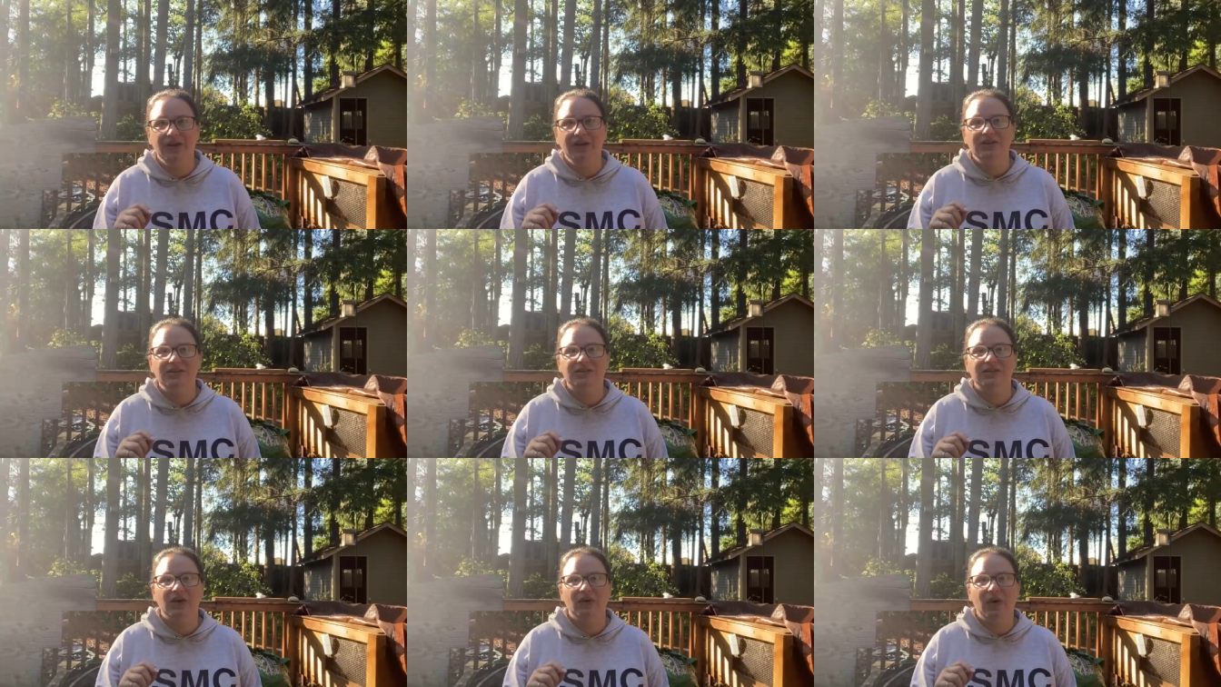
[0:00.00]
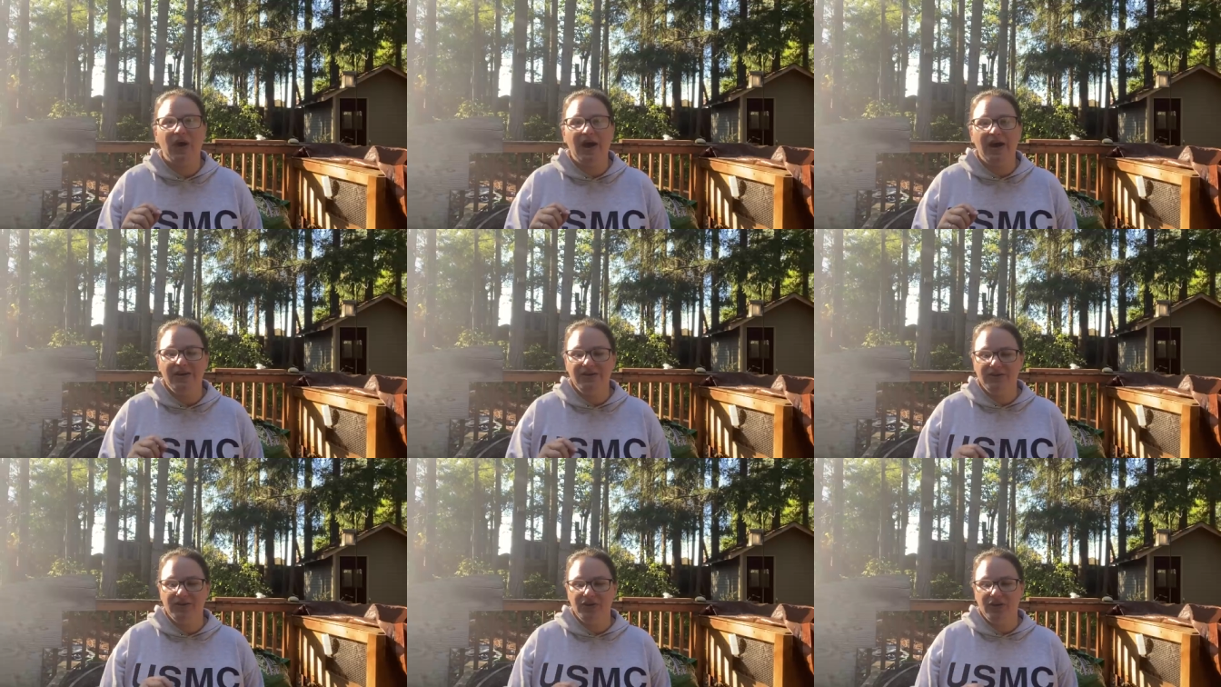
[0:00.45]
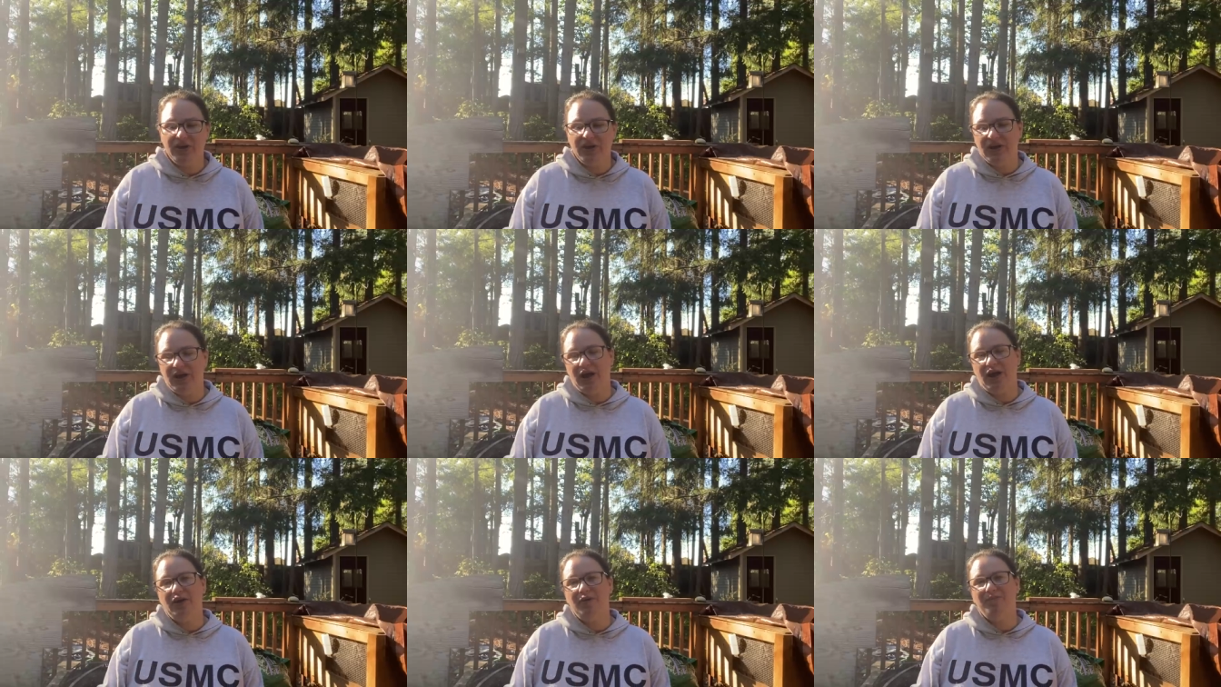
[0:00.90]
So I took an
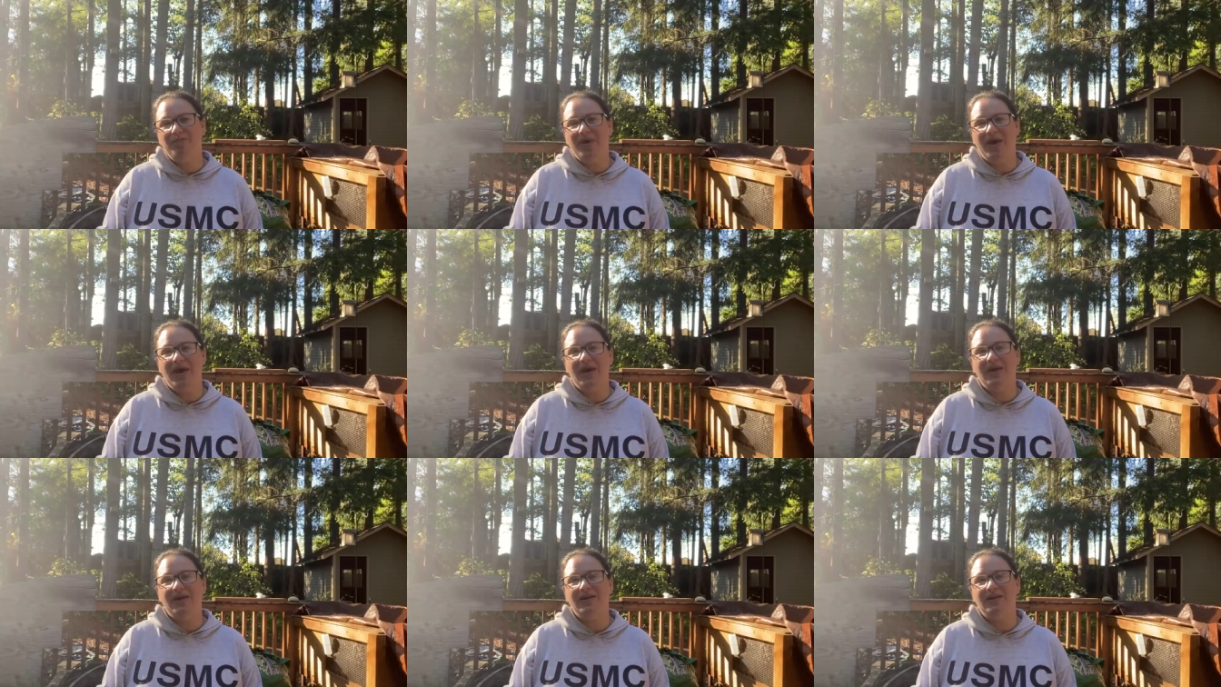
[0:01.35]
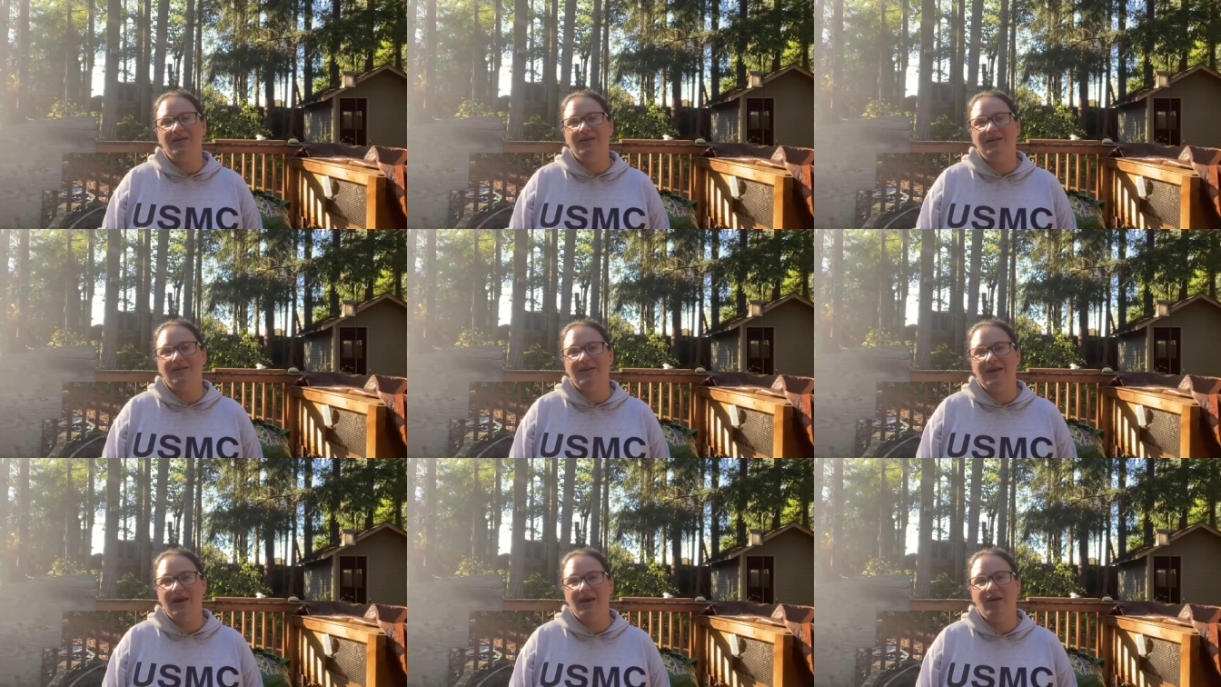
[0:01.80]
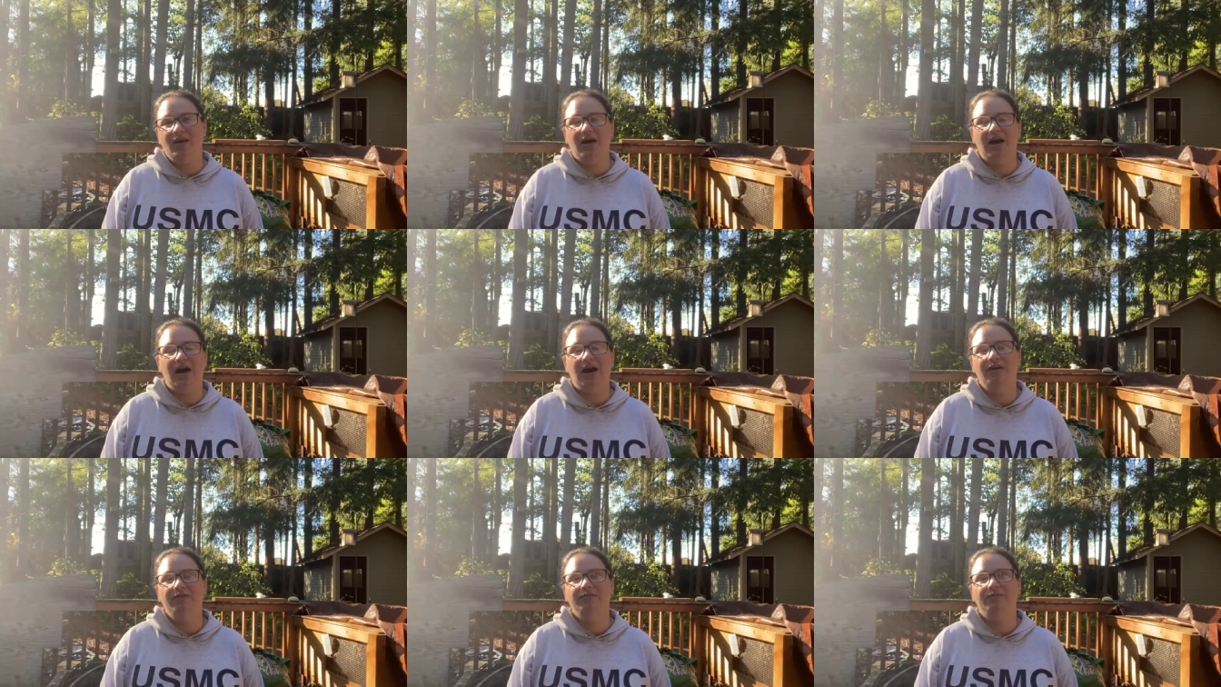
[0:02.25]
unpaid day
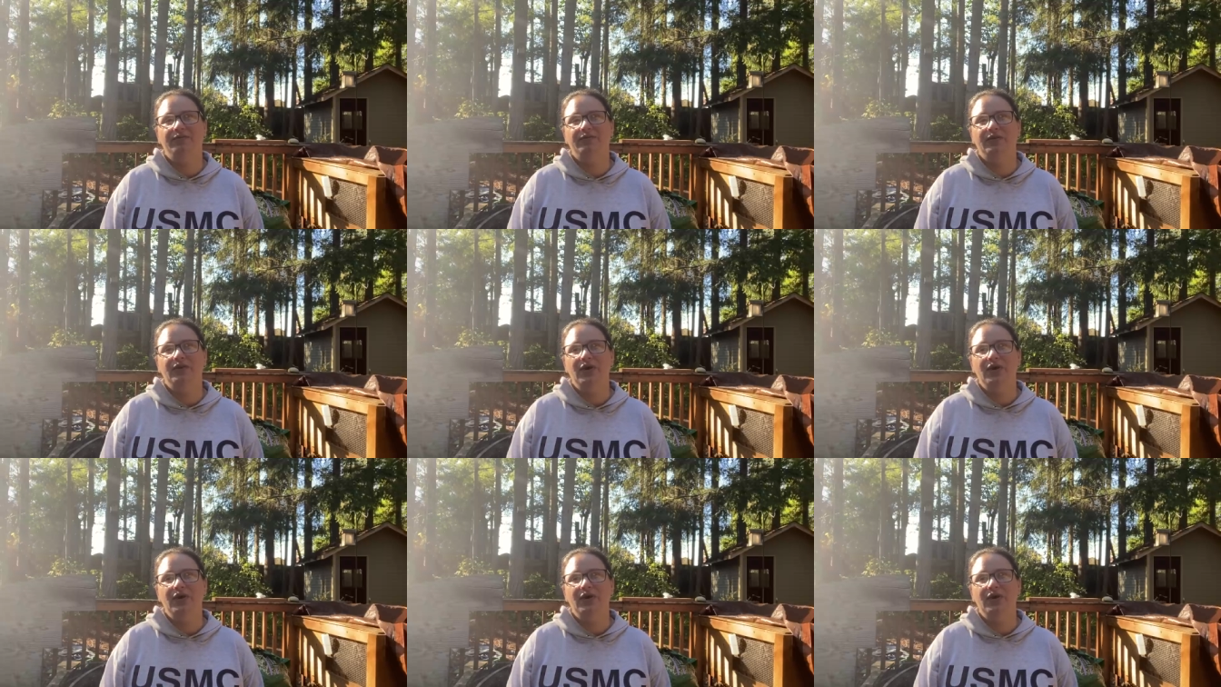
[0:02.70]
off